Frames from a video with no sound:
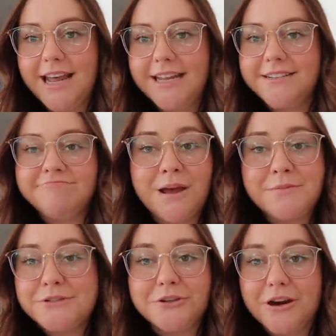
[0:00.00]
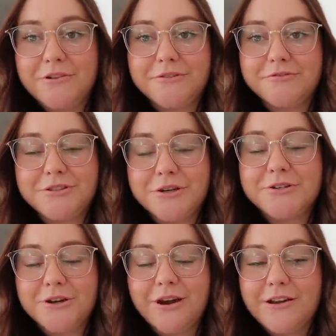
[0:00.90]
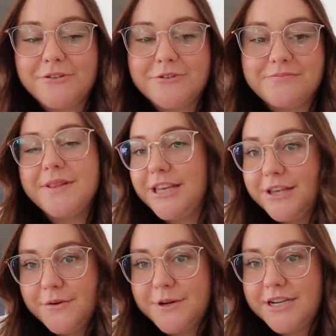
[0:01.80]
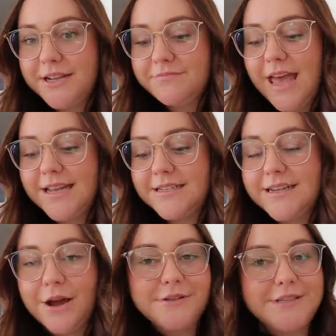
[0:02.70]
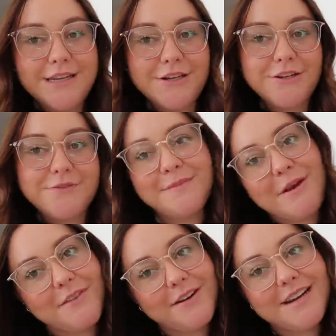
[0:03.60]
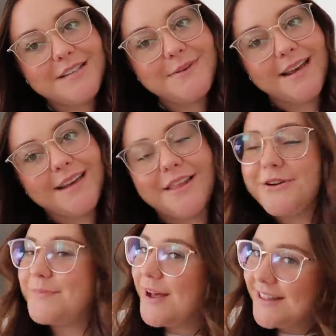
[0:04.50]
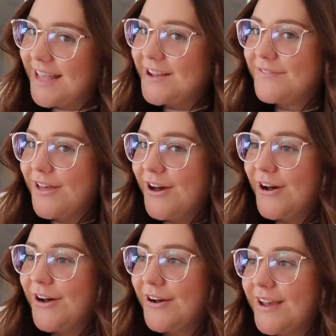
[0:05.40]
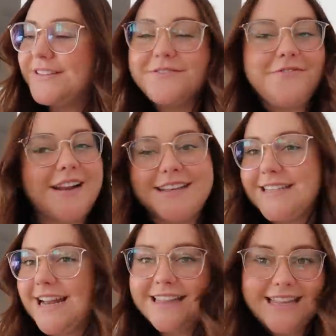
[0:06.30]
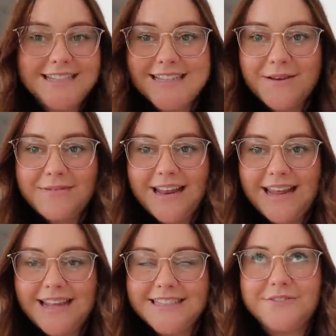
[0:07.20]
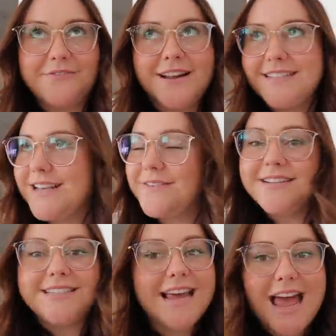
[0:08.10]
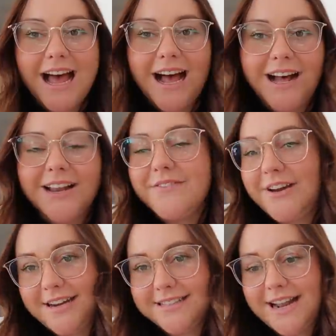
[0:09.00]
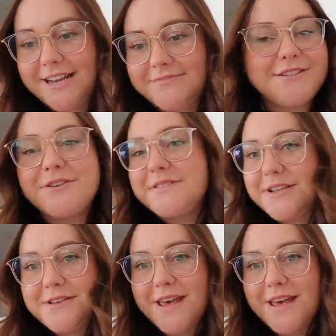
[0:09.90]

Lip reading: and I'm so grateful. So grateful. But thank you for watching, and I will see you in my vlog next week. A little birthday vlog, got some fun exciting things happening, some friends coming to town. I'm very excited, so I'll see you